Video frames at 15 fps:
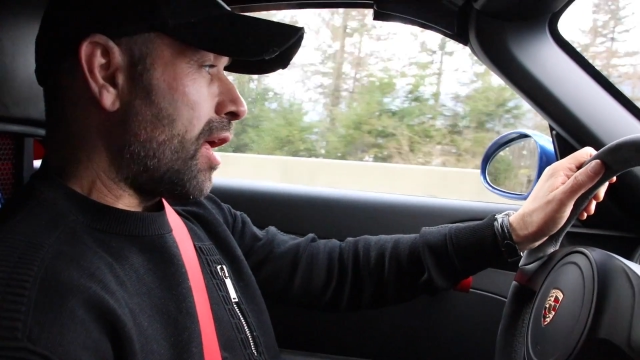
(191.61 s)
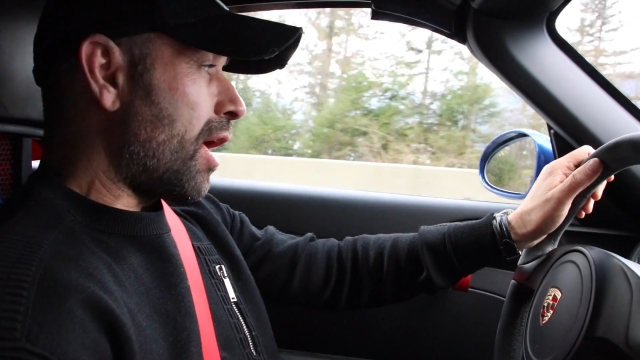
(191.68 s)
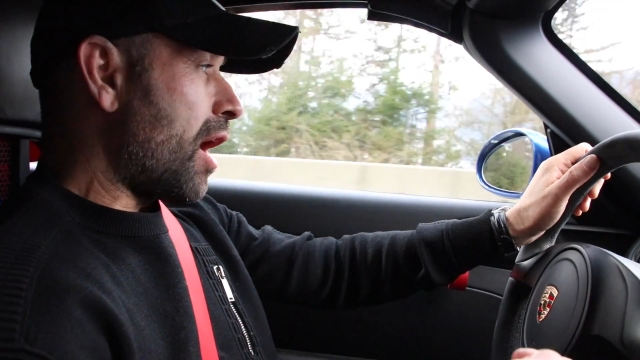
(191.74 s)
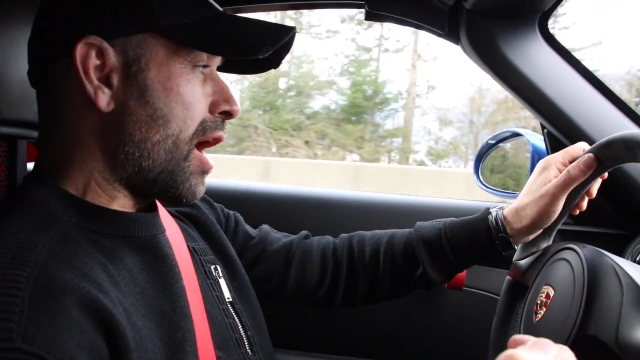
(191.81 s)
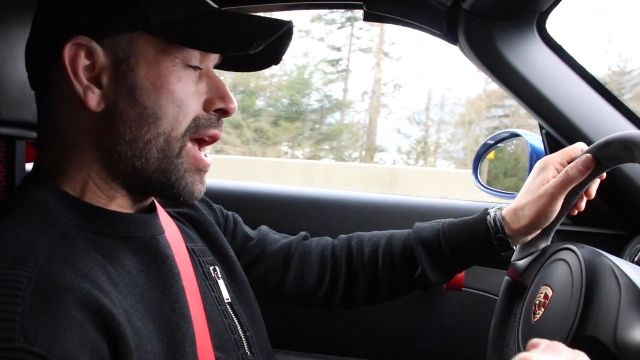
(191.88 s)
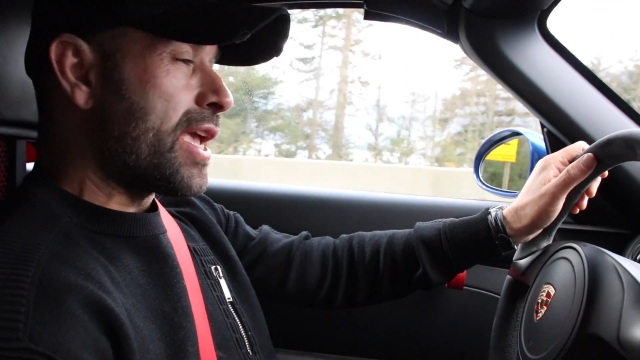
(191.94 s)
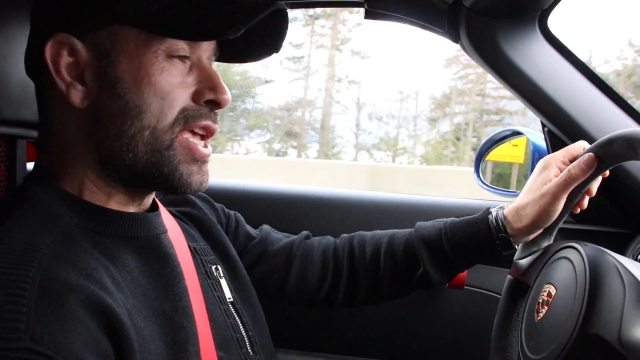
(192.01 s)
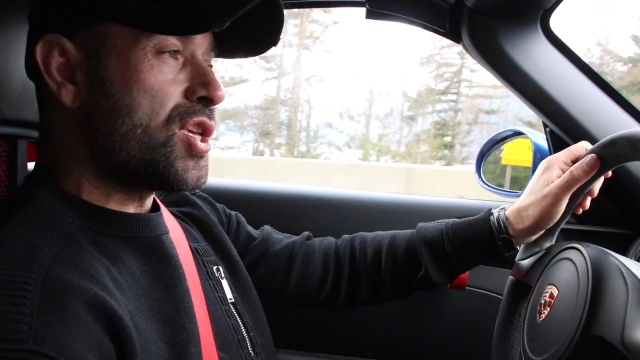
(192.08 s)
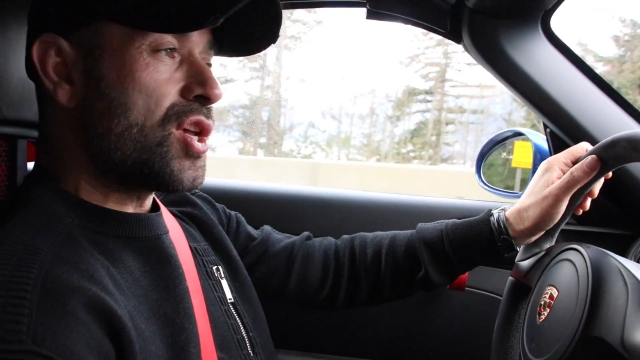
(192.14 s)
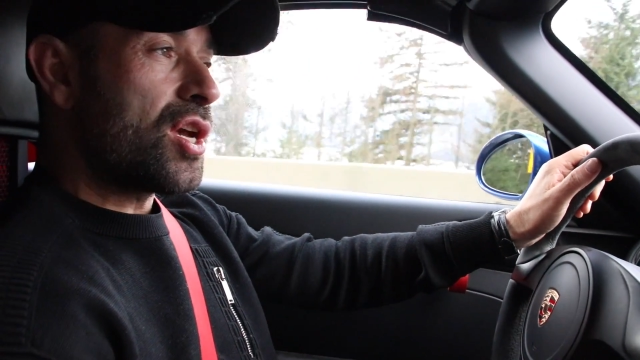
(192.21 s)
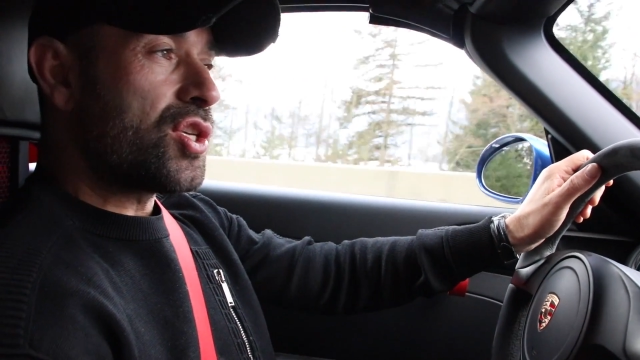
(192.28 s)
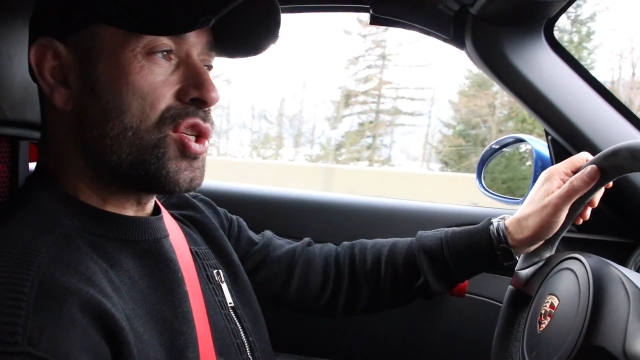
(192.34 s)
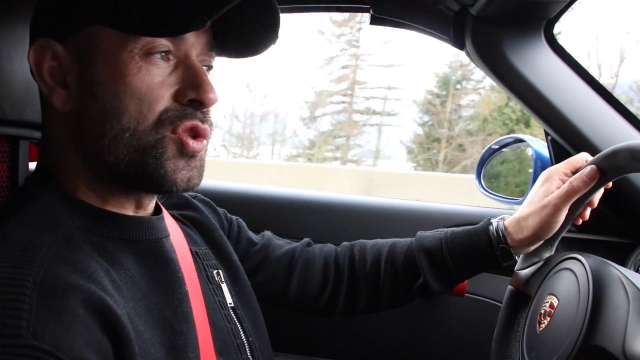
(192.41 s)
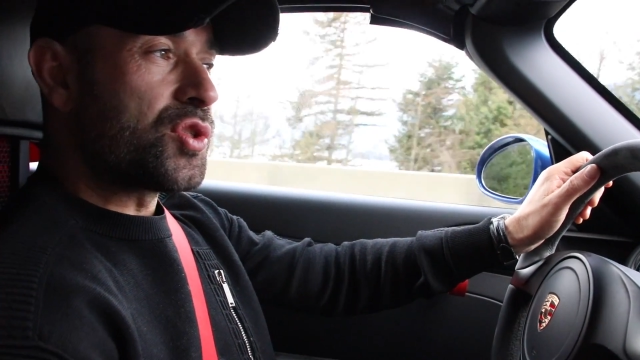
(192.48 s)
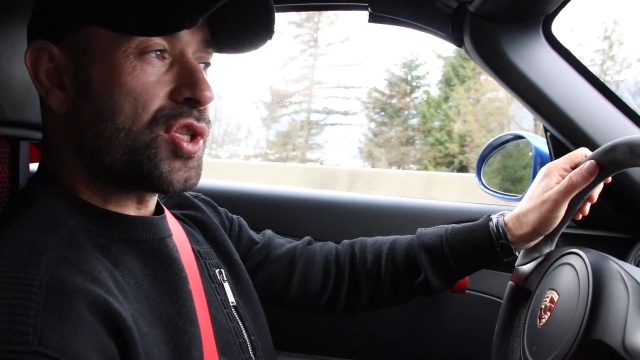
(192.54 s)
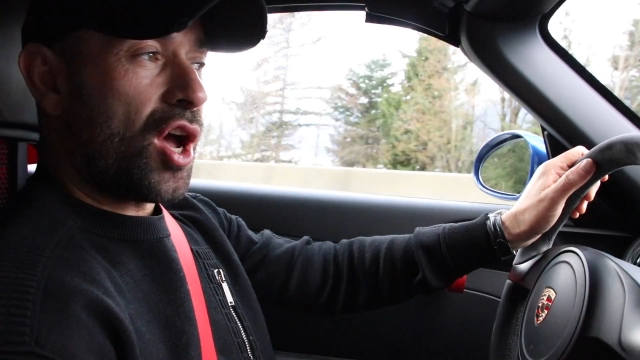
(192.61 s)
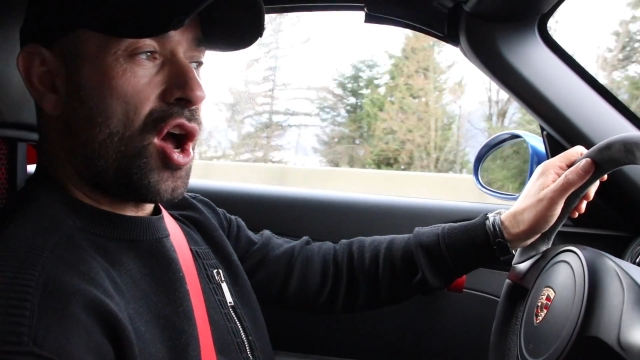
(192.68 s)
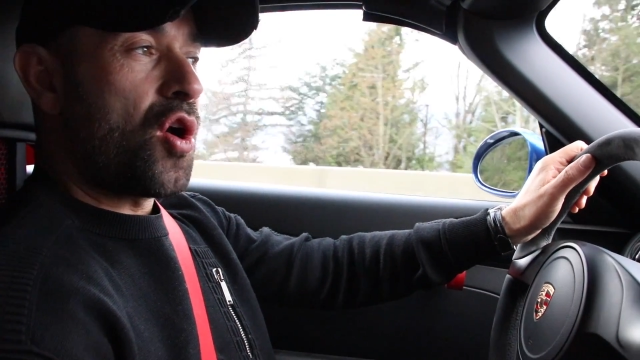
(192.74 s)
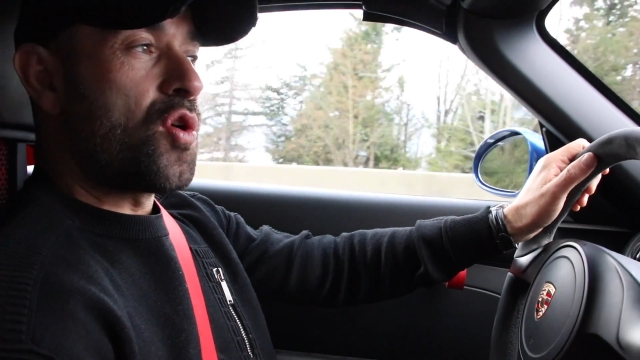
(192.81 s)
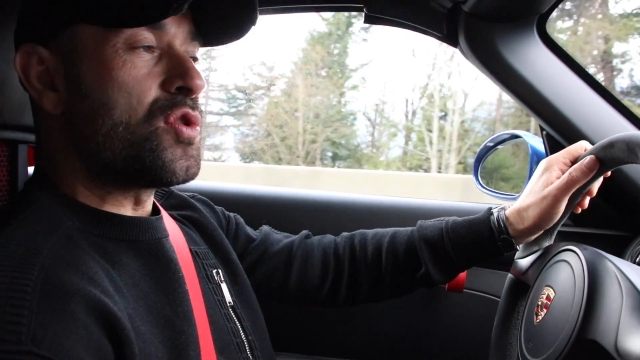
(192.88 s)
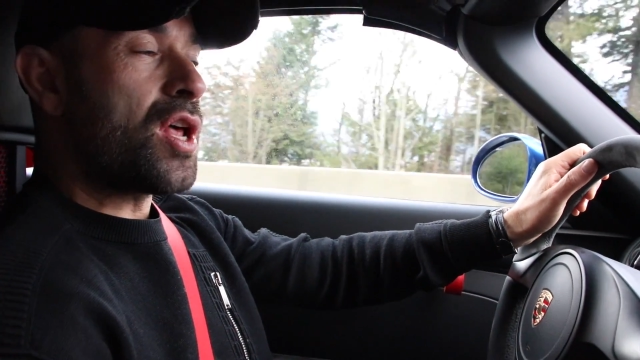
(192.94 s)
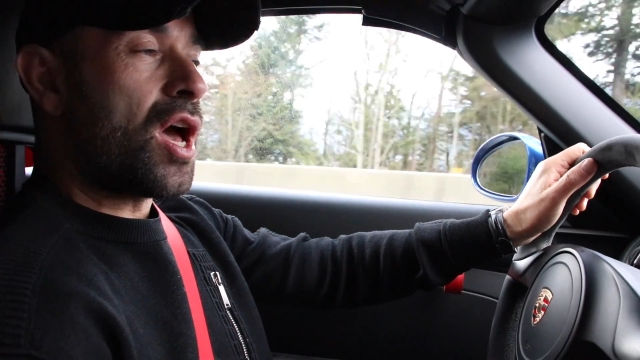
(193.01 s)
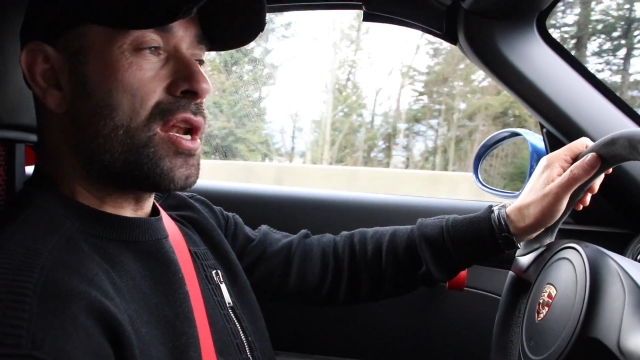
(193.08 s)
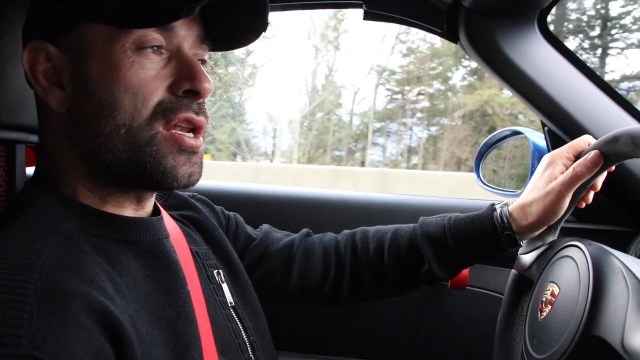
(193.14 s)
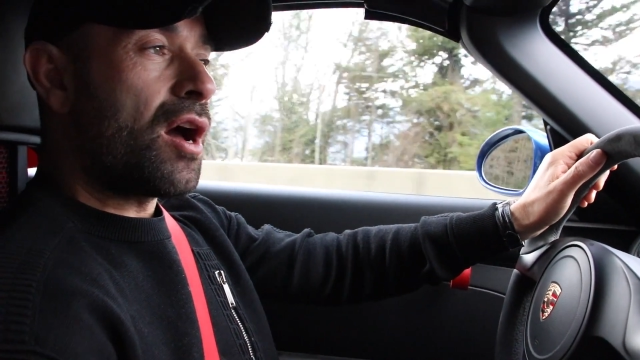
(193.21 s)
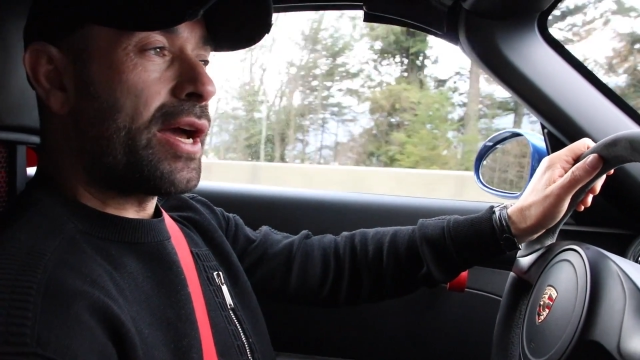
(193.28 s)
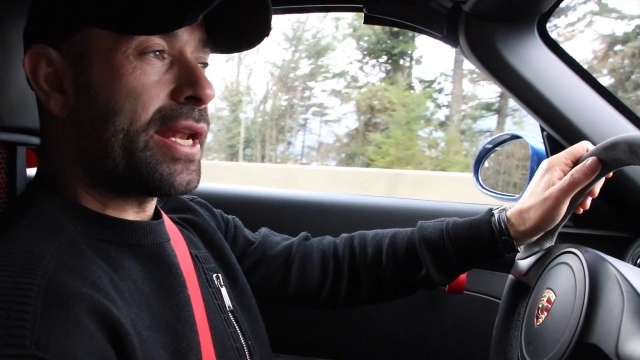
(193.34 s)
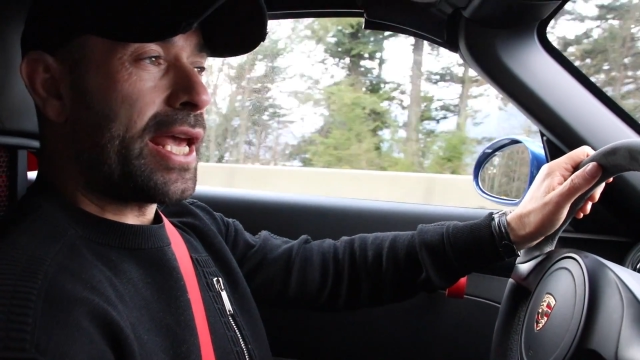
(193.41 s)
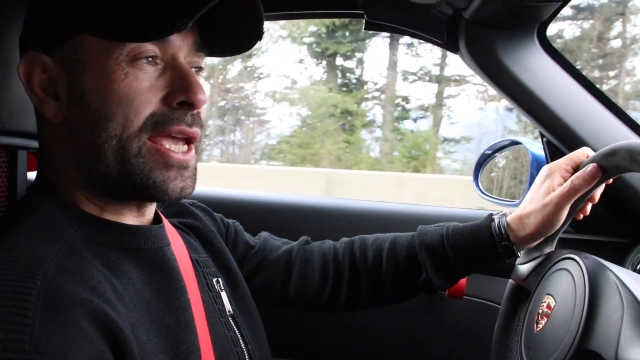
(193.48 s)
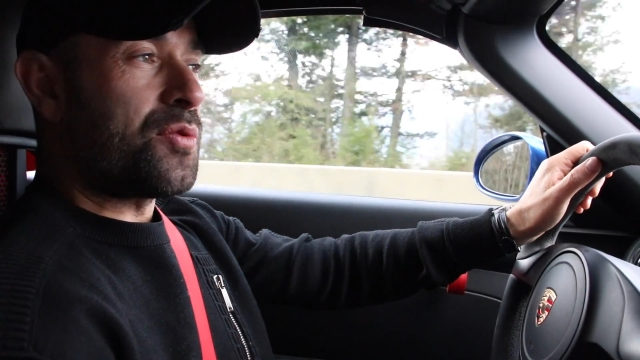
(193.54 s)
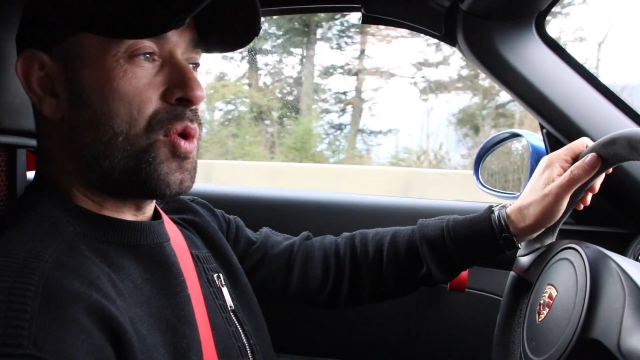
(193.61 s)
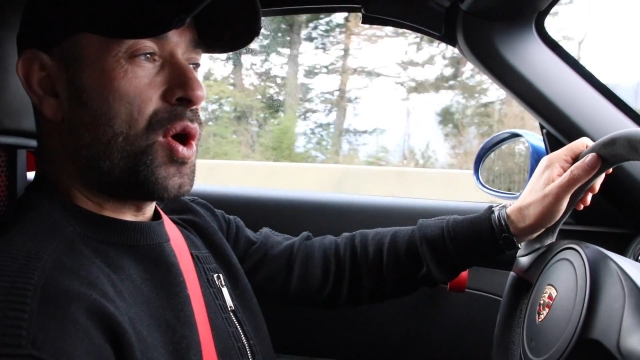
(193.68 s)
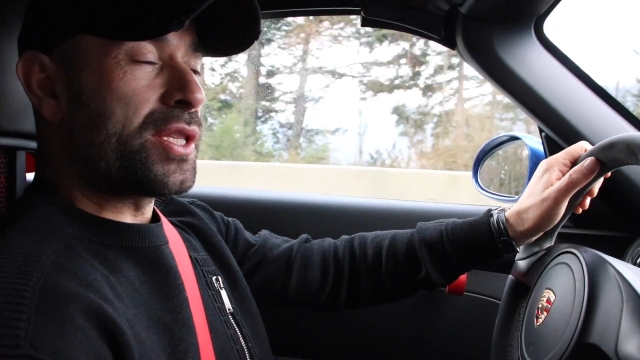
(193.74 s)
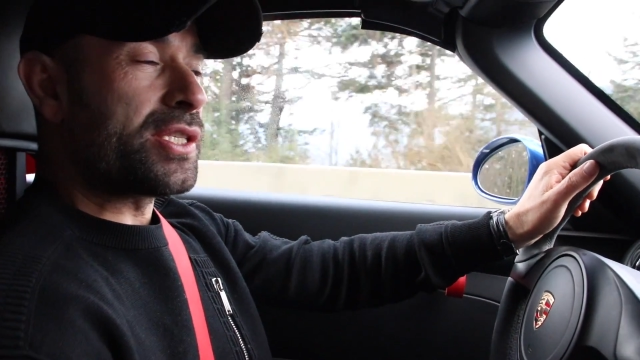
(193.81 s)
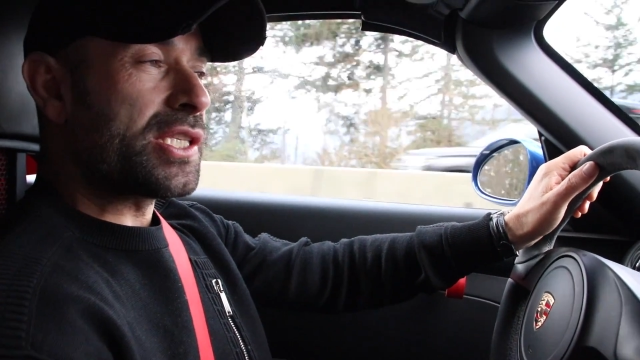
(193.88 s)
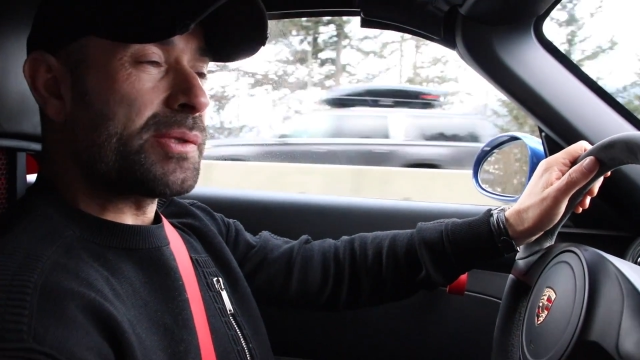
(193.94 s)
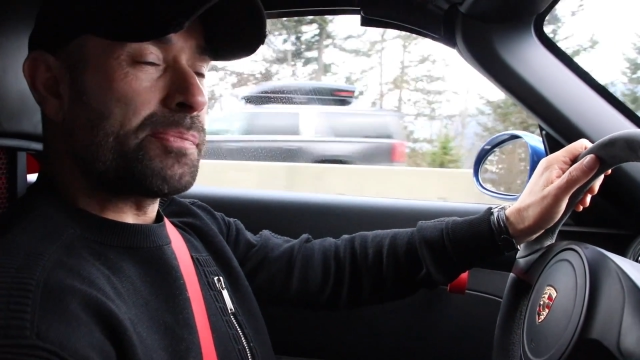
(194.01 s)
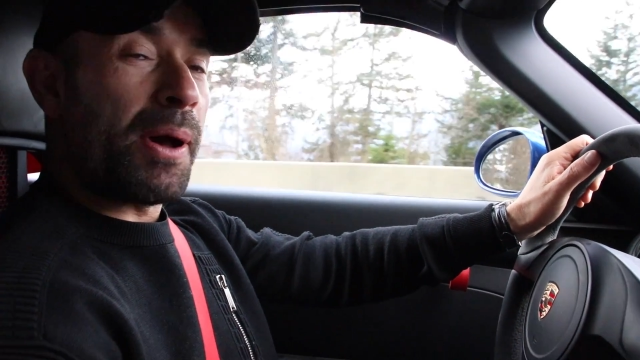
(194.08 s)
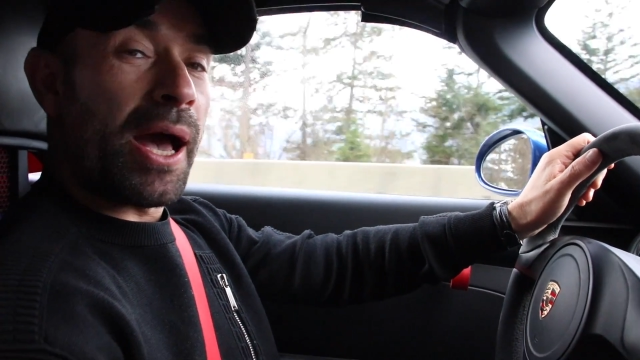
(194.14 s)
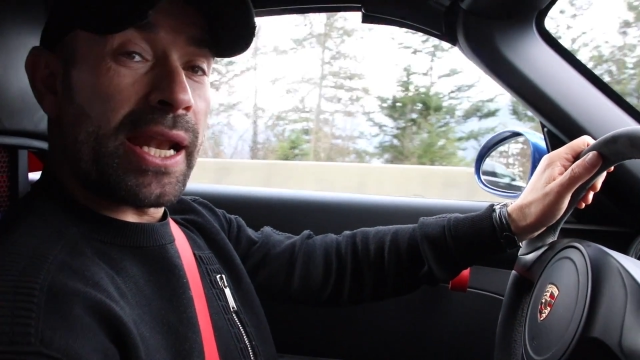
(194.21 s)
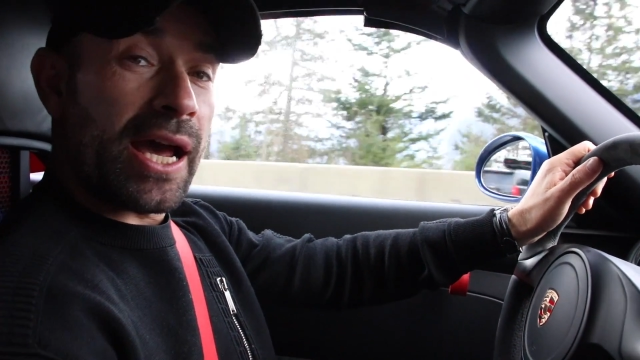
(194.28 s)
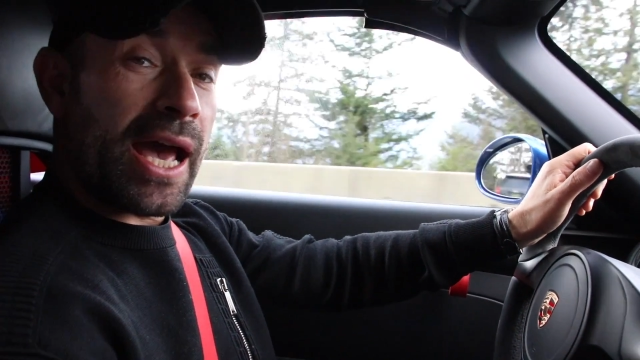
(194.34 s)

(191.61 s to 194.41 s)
I used to own a 981 Spyder.